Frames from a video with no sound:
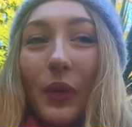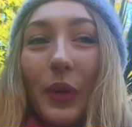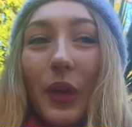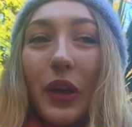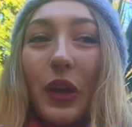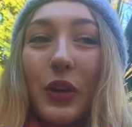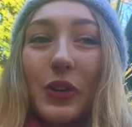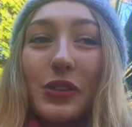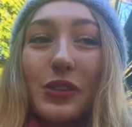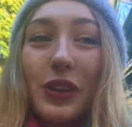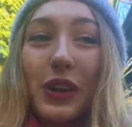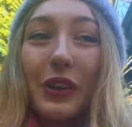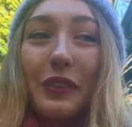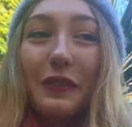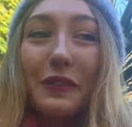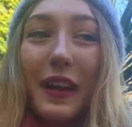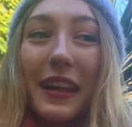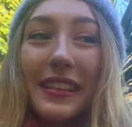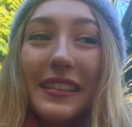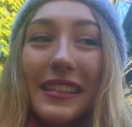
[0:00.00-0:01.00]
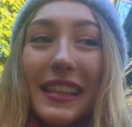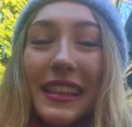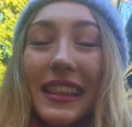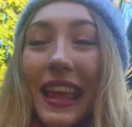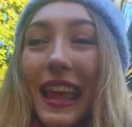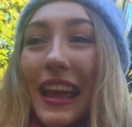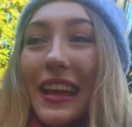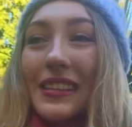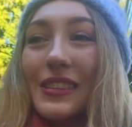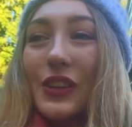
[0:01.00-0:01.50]
we go to our friends and
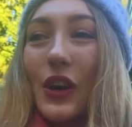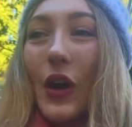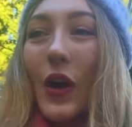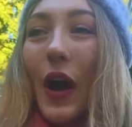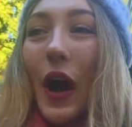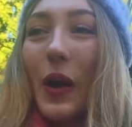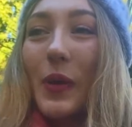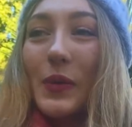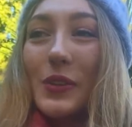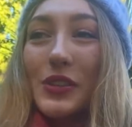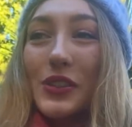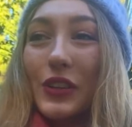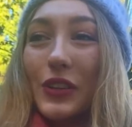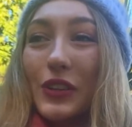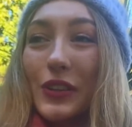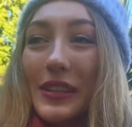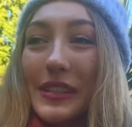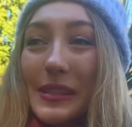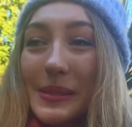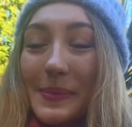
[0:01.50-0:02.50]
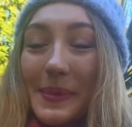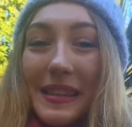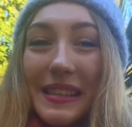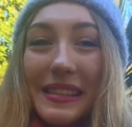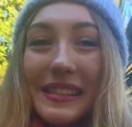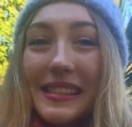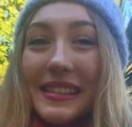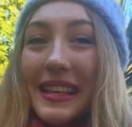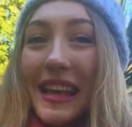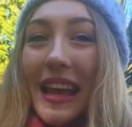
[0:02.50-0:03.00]
they ask, oh, how was your
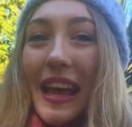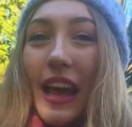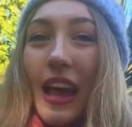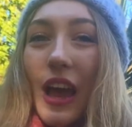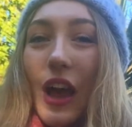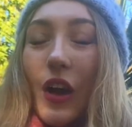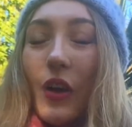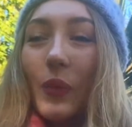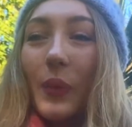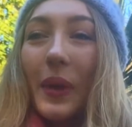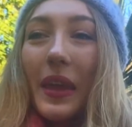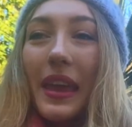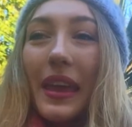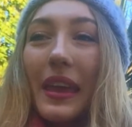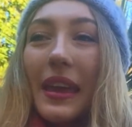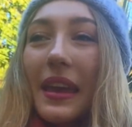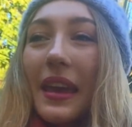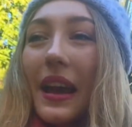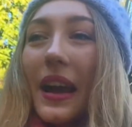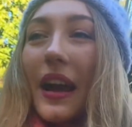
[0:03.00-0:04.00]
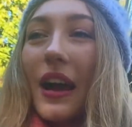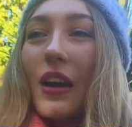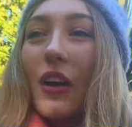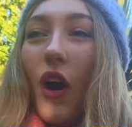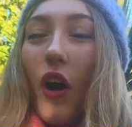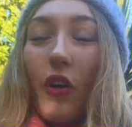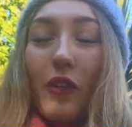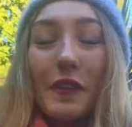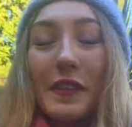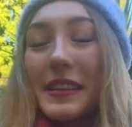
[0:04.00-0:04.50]
Christmas? We
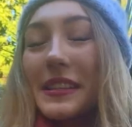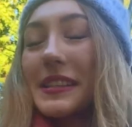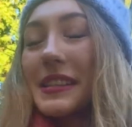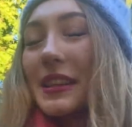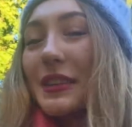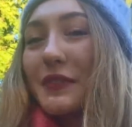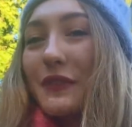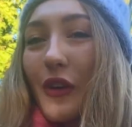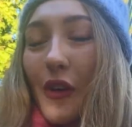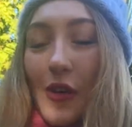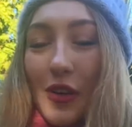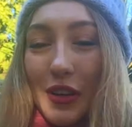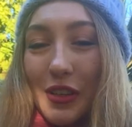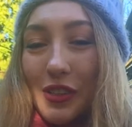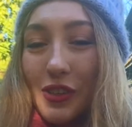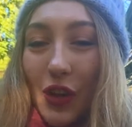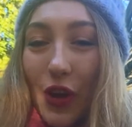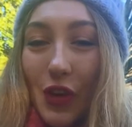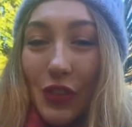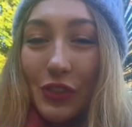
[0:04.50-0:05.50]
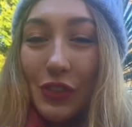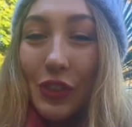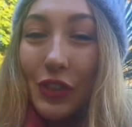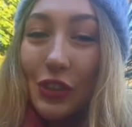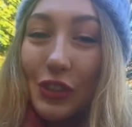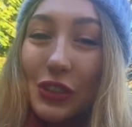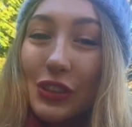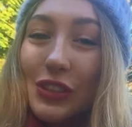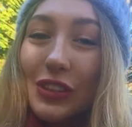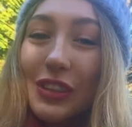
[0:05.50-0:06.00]
obviously focus on the
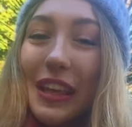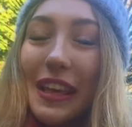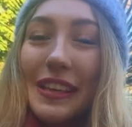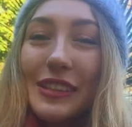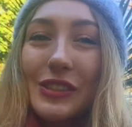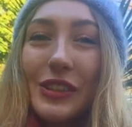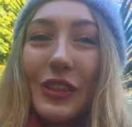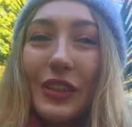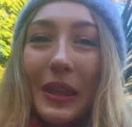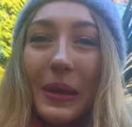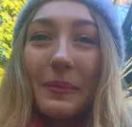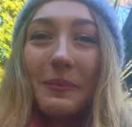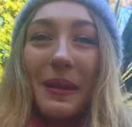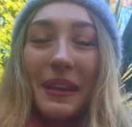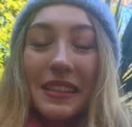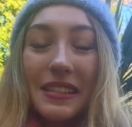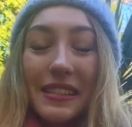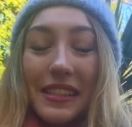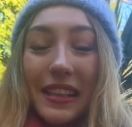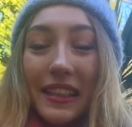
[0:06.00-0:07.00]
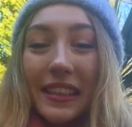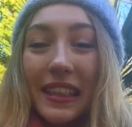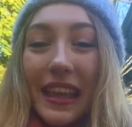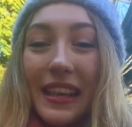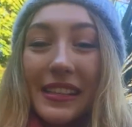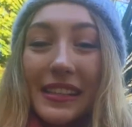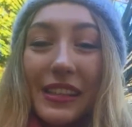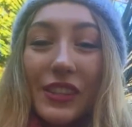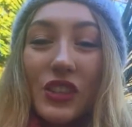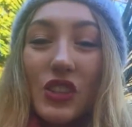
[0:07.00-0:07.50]
good things and the amazing
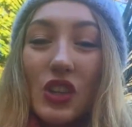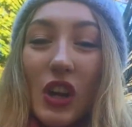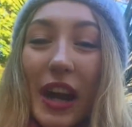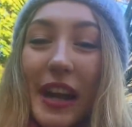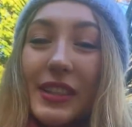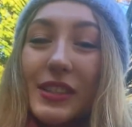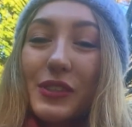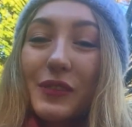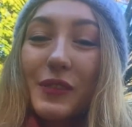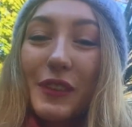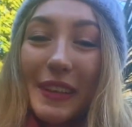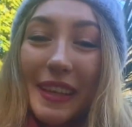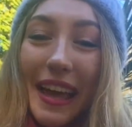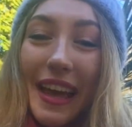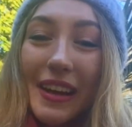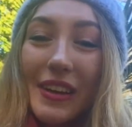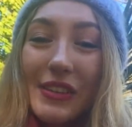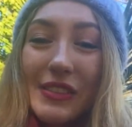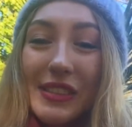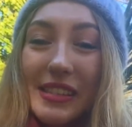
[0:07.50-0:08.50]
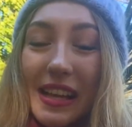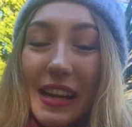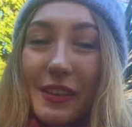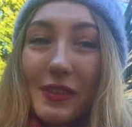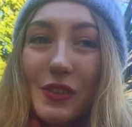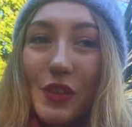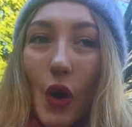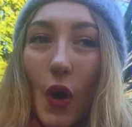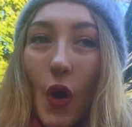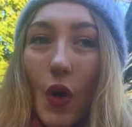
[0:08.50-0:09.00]
things and try to forget
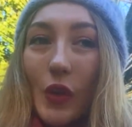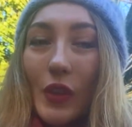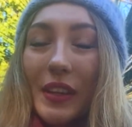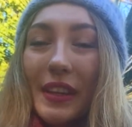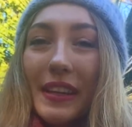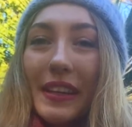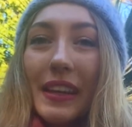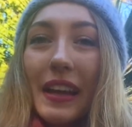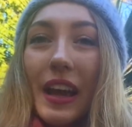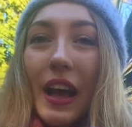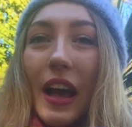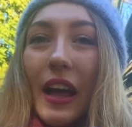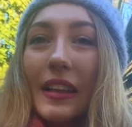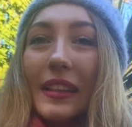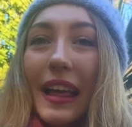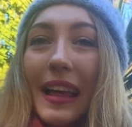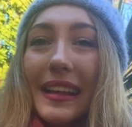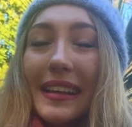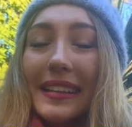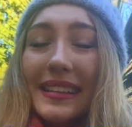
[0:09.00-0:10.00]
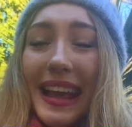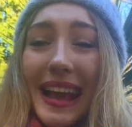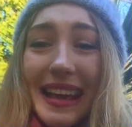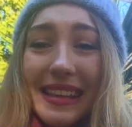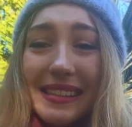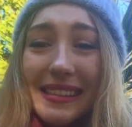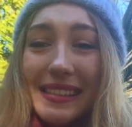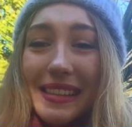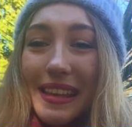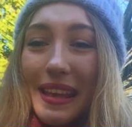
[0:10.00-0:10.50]
ourselves all the like
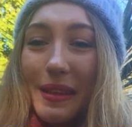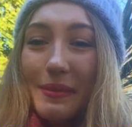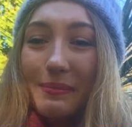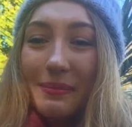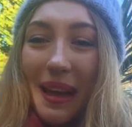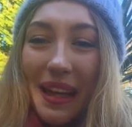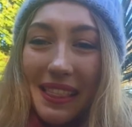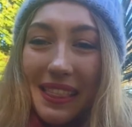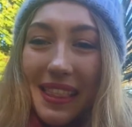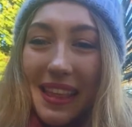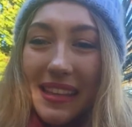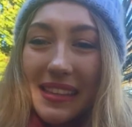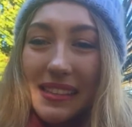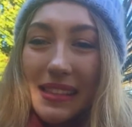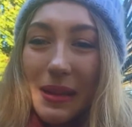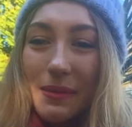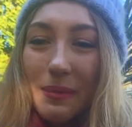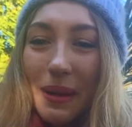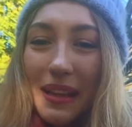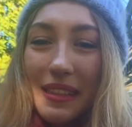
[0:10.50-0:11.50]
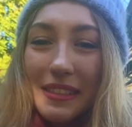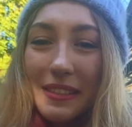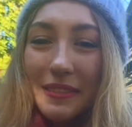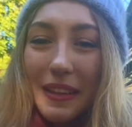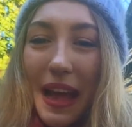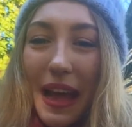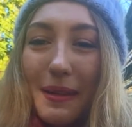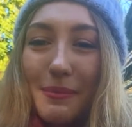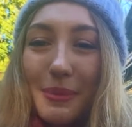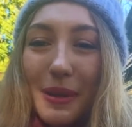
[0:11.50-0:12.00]
nasty and bad things that might have
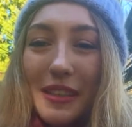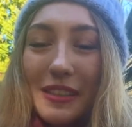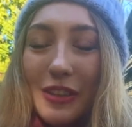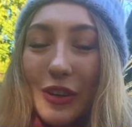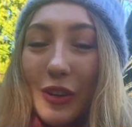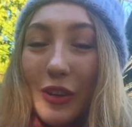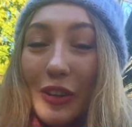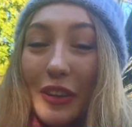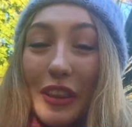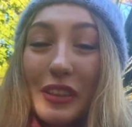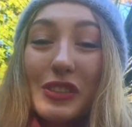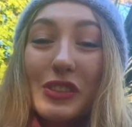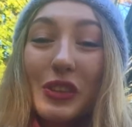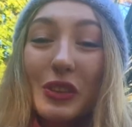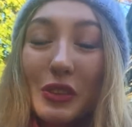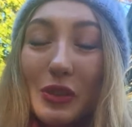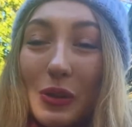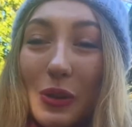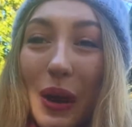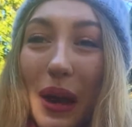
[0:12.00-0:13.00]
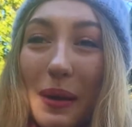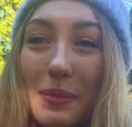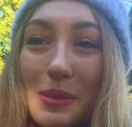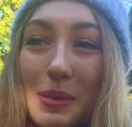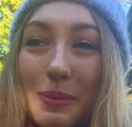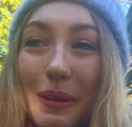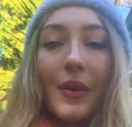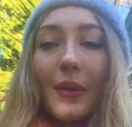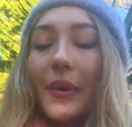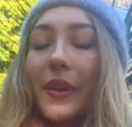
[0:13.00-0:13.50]
happened, all the
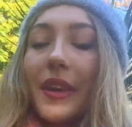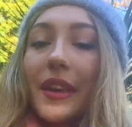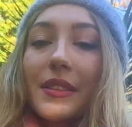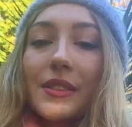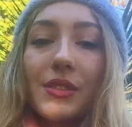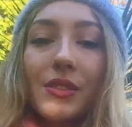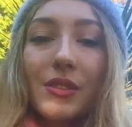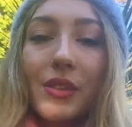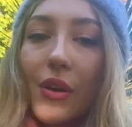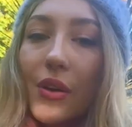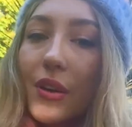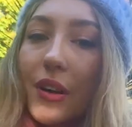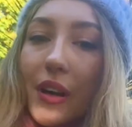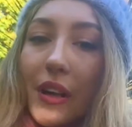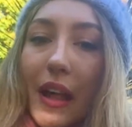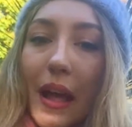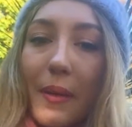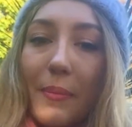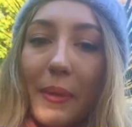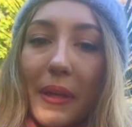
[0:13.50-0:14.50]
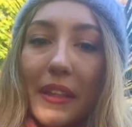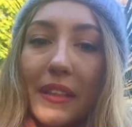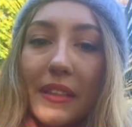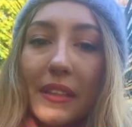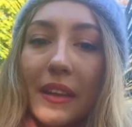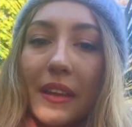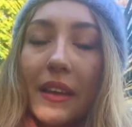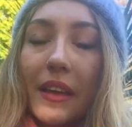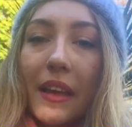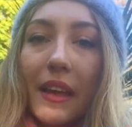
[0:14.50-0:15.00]
screw-ups. We get so caught up
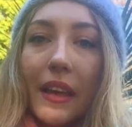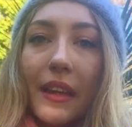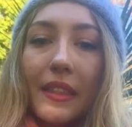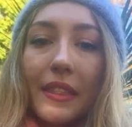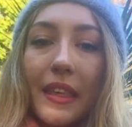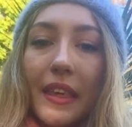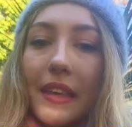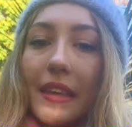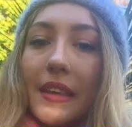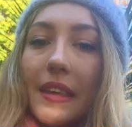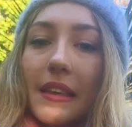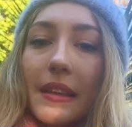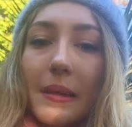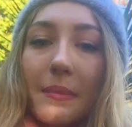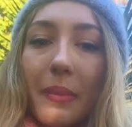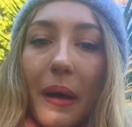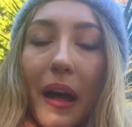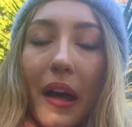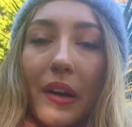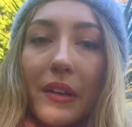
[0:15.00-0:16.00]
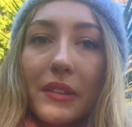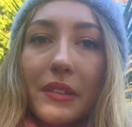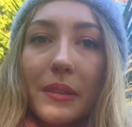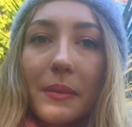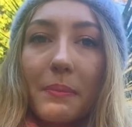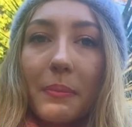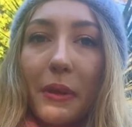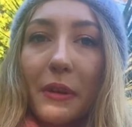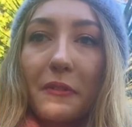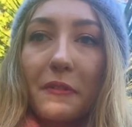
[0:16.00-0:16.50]
in thinking about
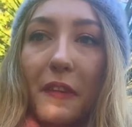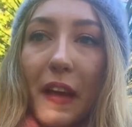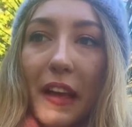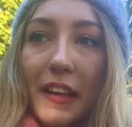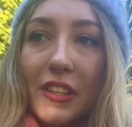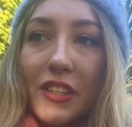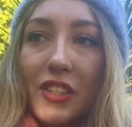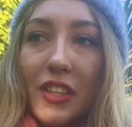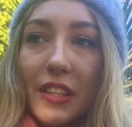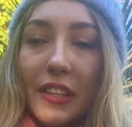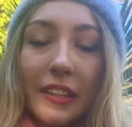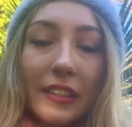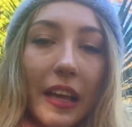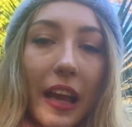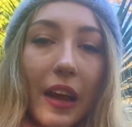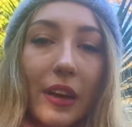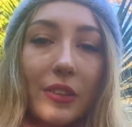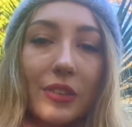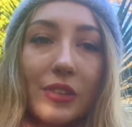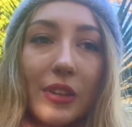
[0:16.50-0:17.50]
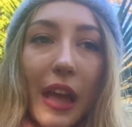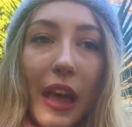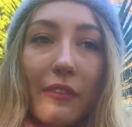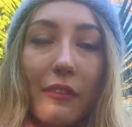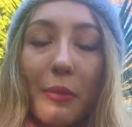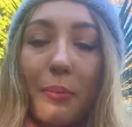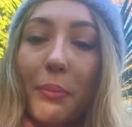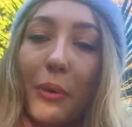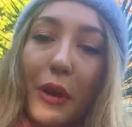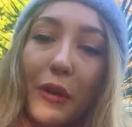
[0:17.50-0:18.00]
perfection and how to have
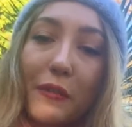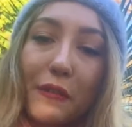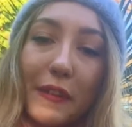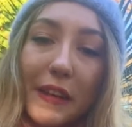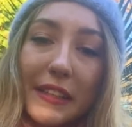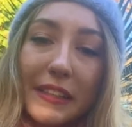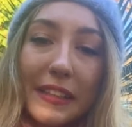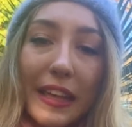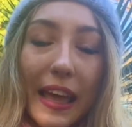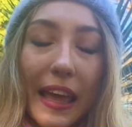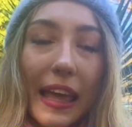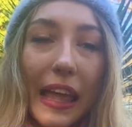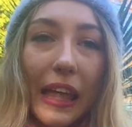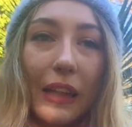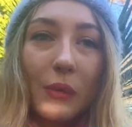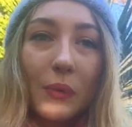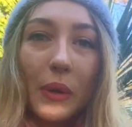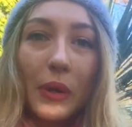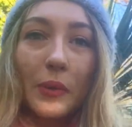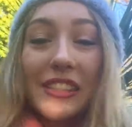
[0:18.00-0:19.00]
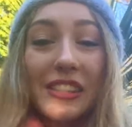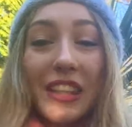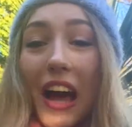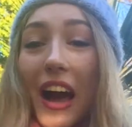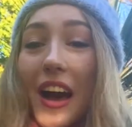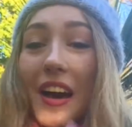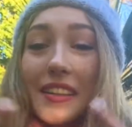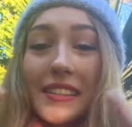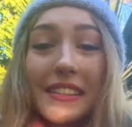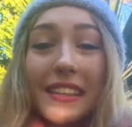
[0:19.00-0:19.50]
a perfect day, and when
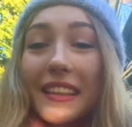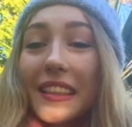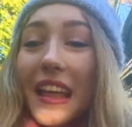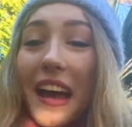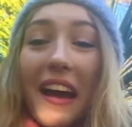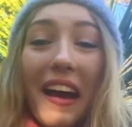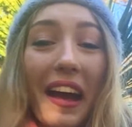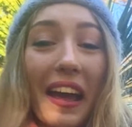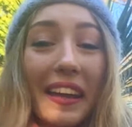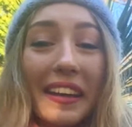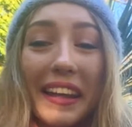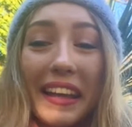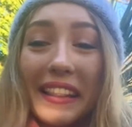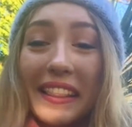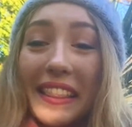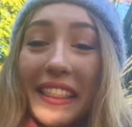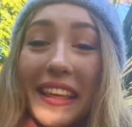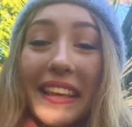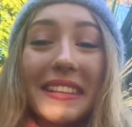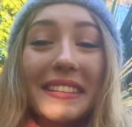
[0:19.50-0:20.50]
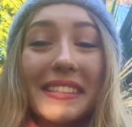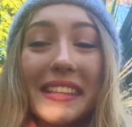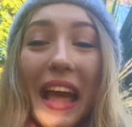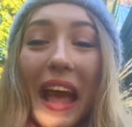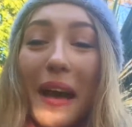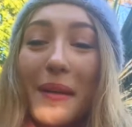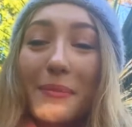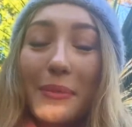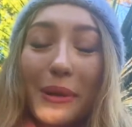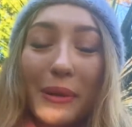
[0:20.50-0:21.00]
stars align and things
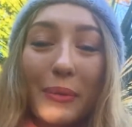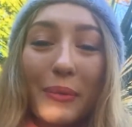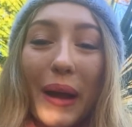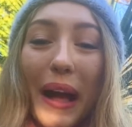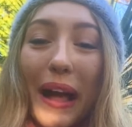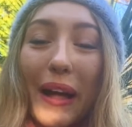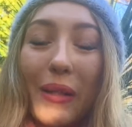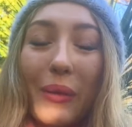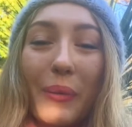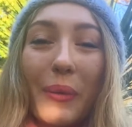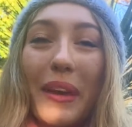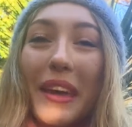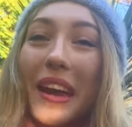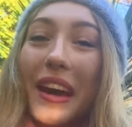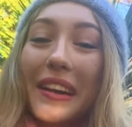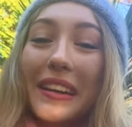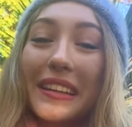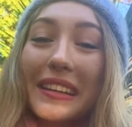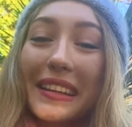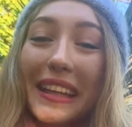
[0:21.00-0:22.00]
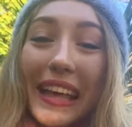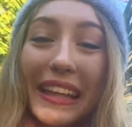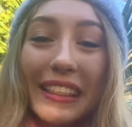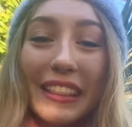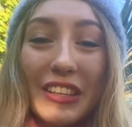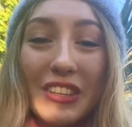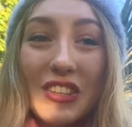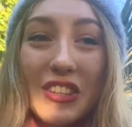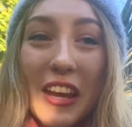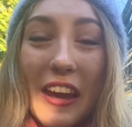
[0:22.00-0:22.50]
happen well, we are
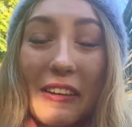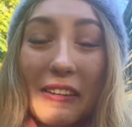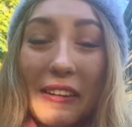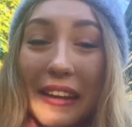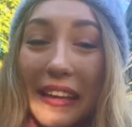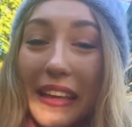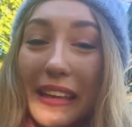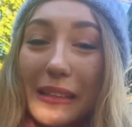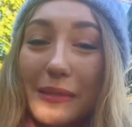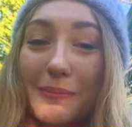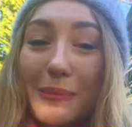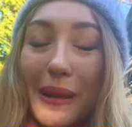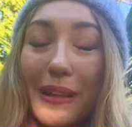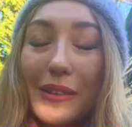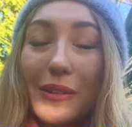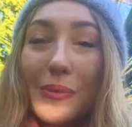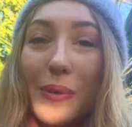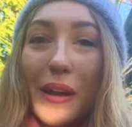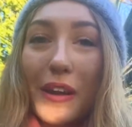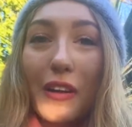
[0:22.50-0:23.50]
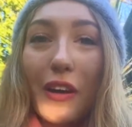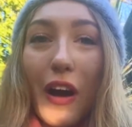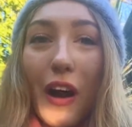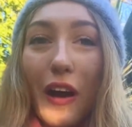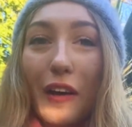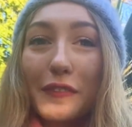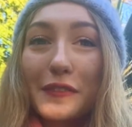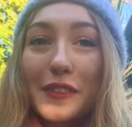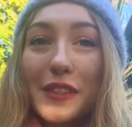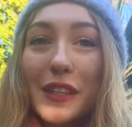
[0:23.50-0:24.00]
gladly sharing it, but we are
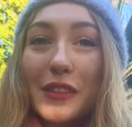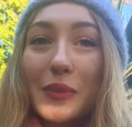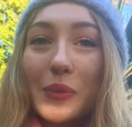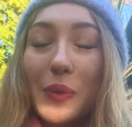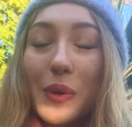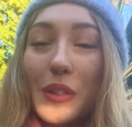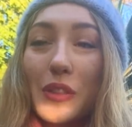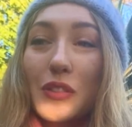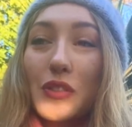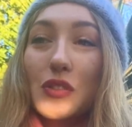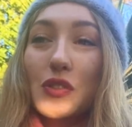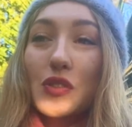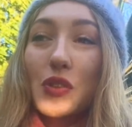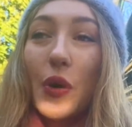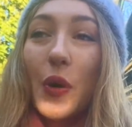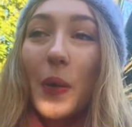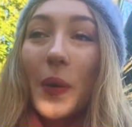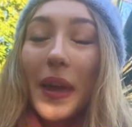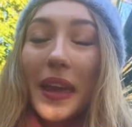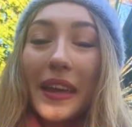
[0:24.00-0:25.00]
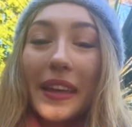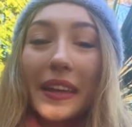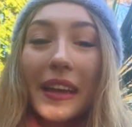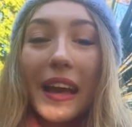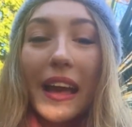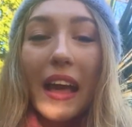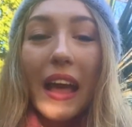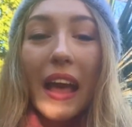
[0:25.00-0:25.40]
often withdrawing